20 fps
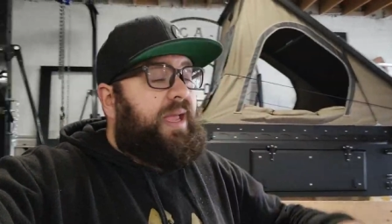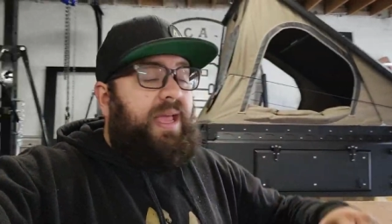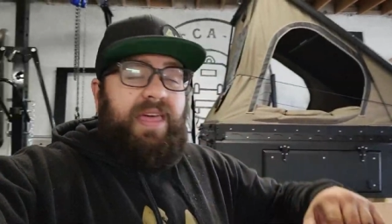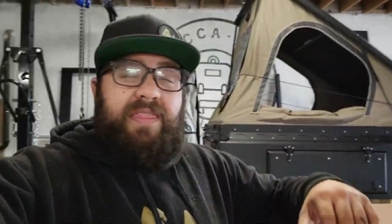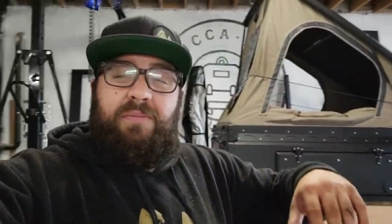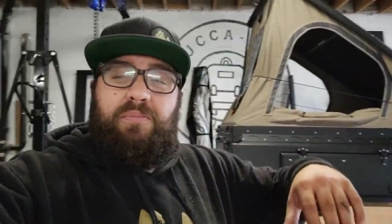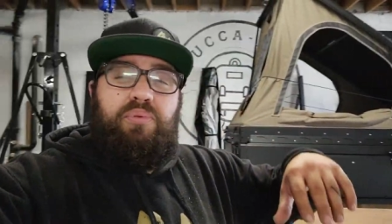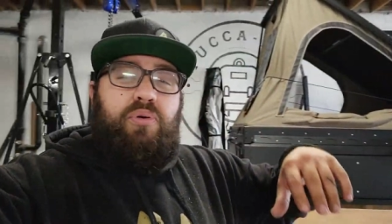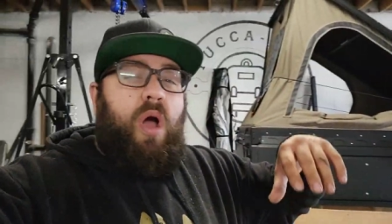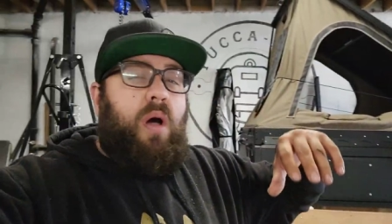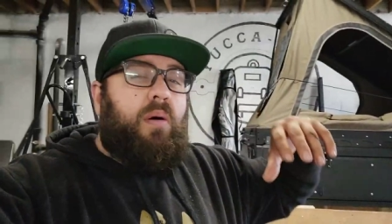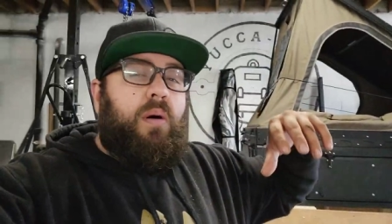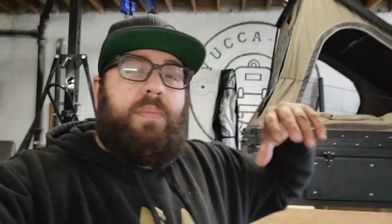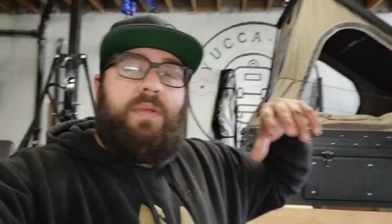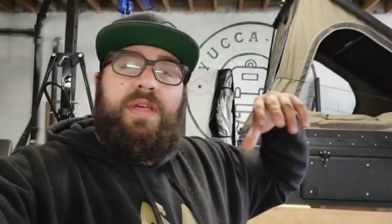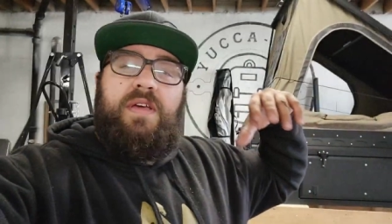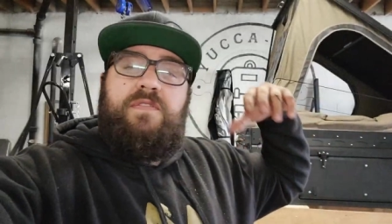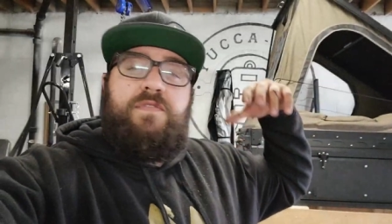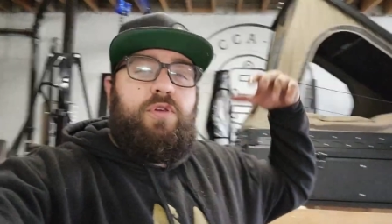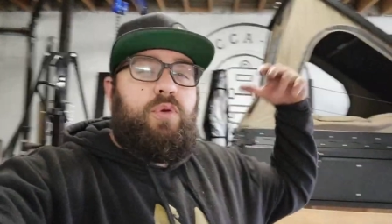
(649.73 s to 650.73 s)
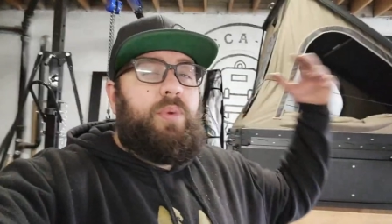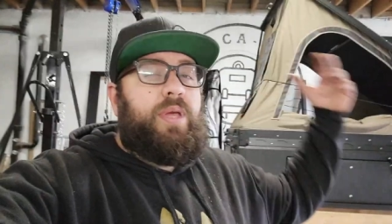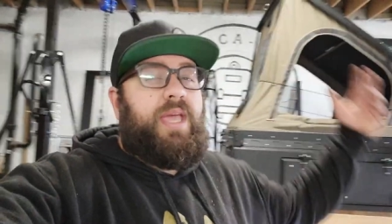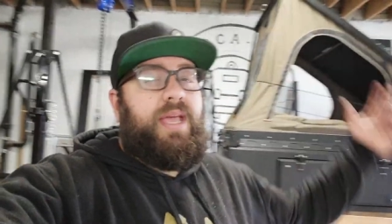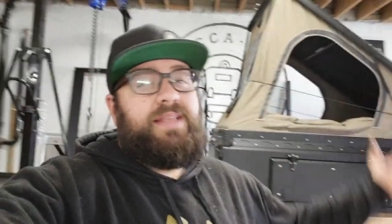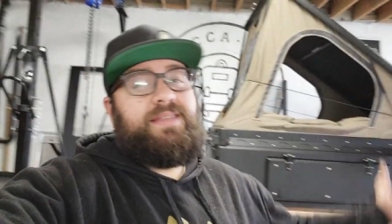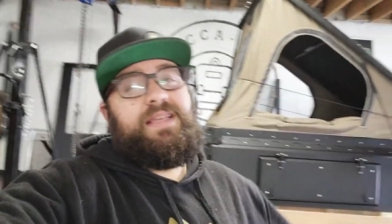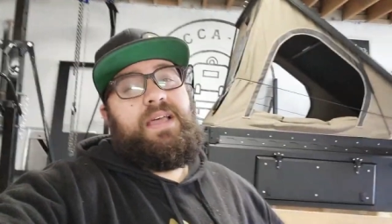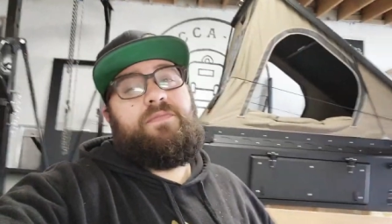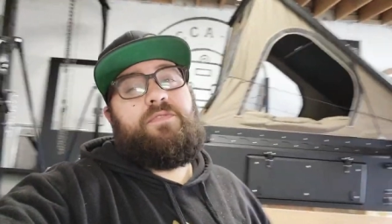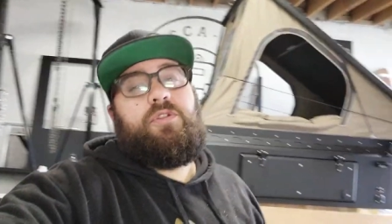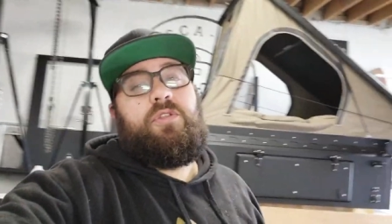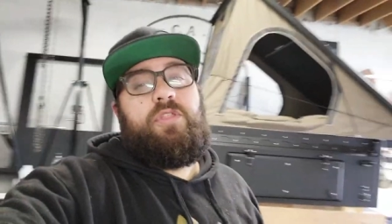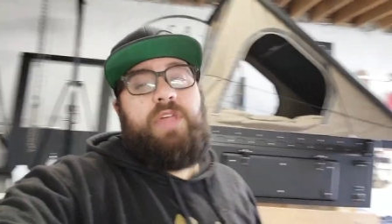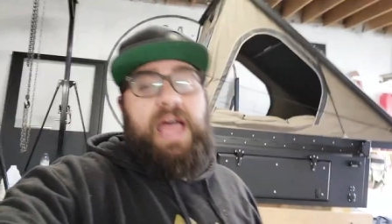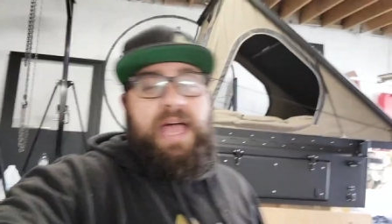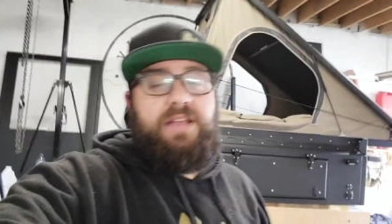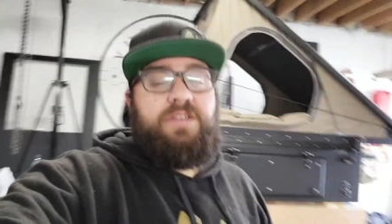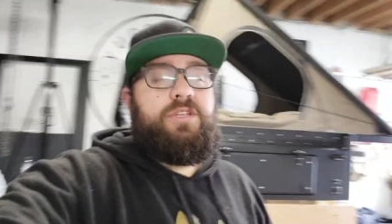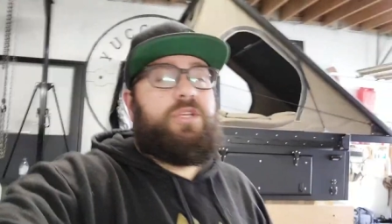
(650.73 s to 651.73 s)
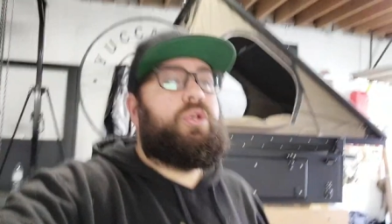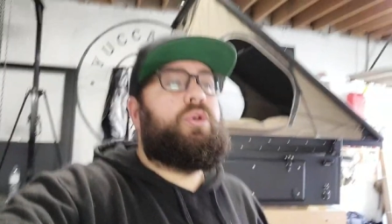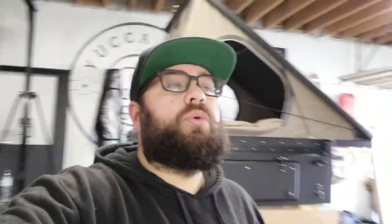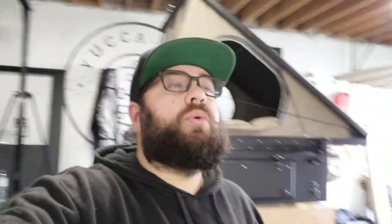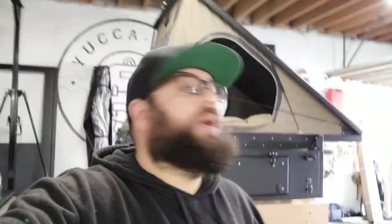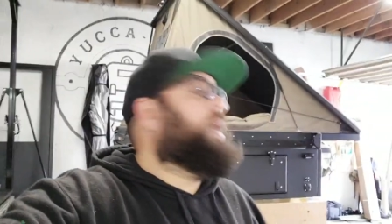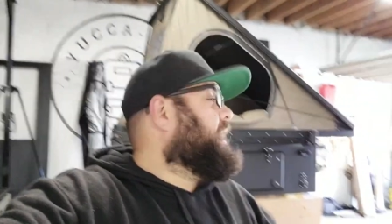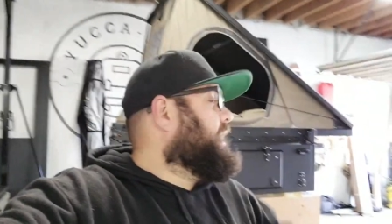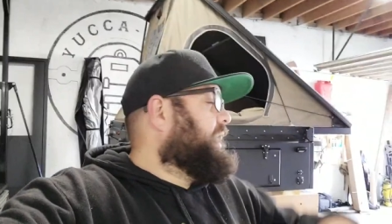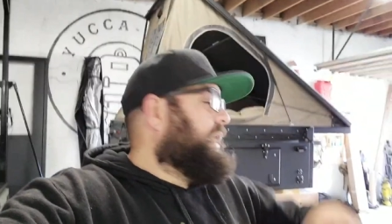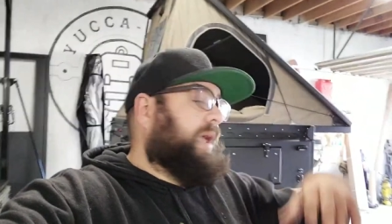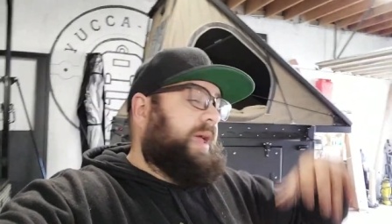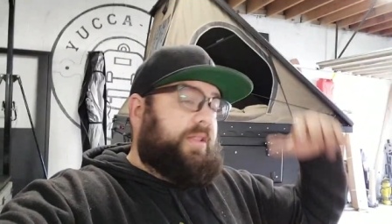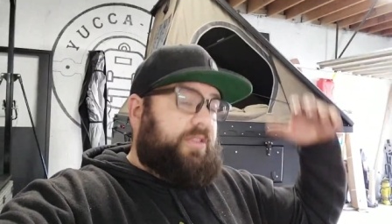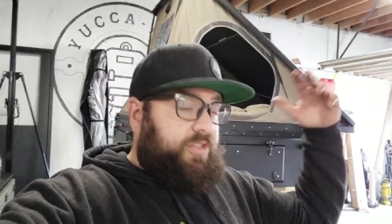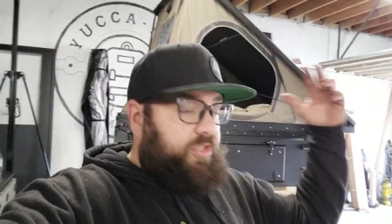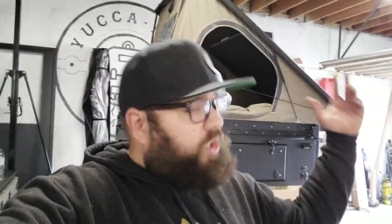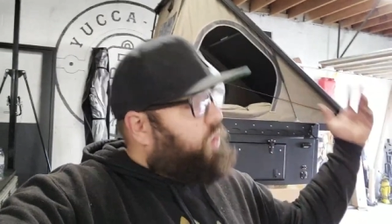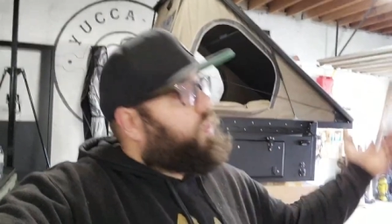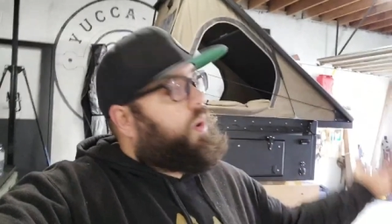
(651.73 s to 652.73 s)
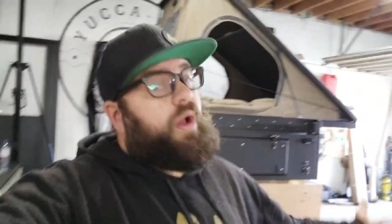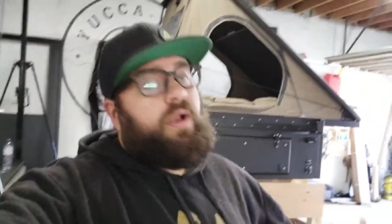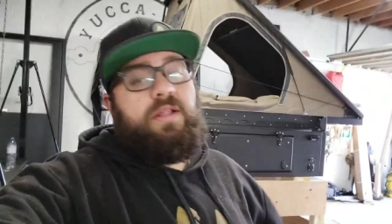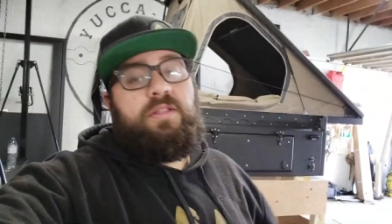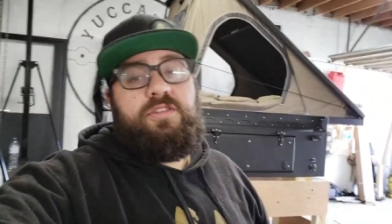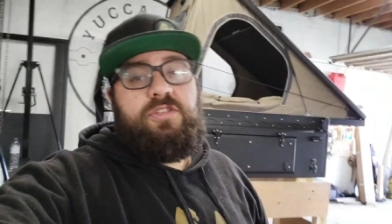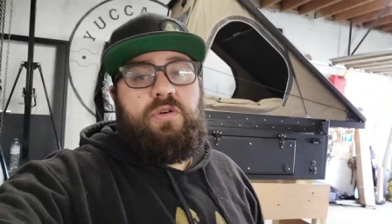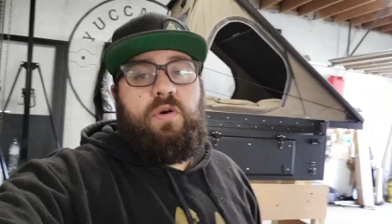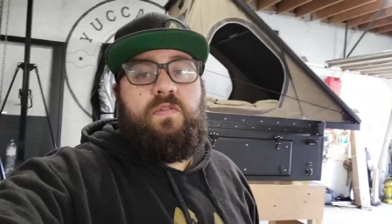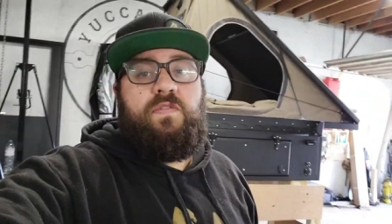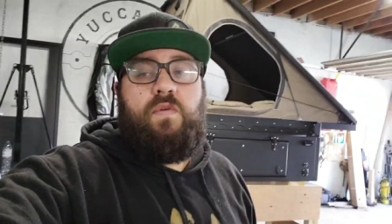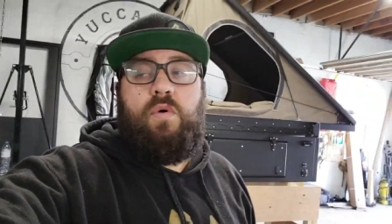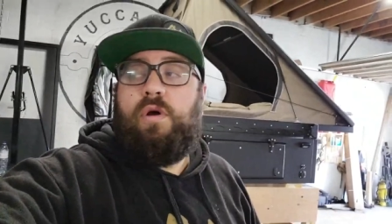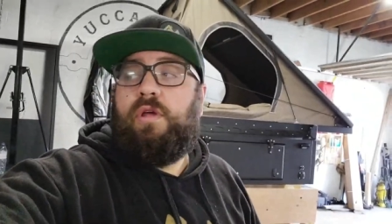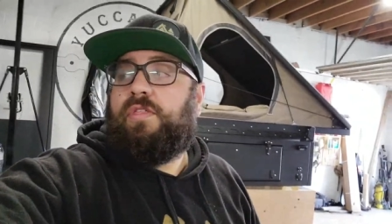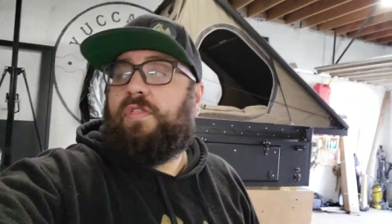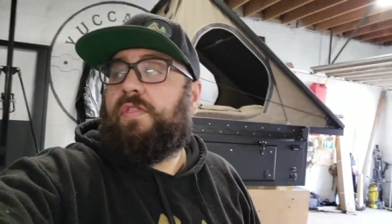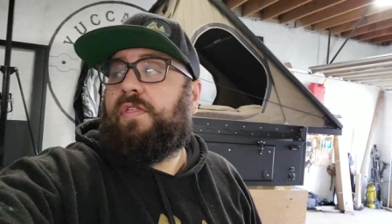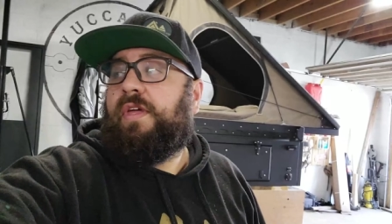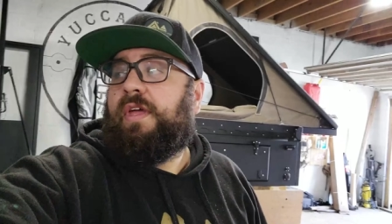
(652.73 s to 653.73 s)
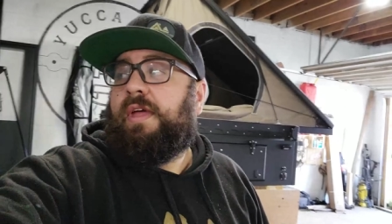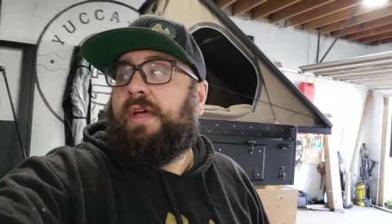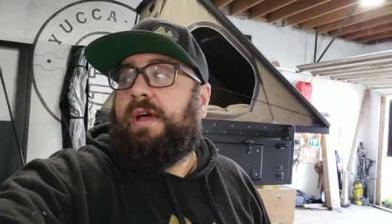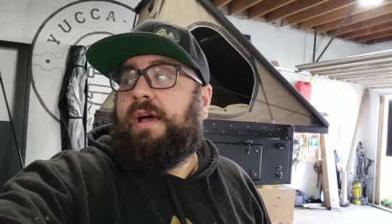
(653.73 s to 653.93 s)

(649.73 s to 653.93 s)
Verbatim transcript: and then probably a few weekends after that too, and so on and so forth.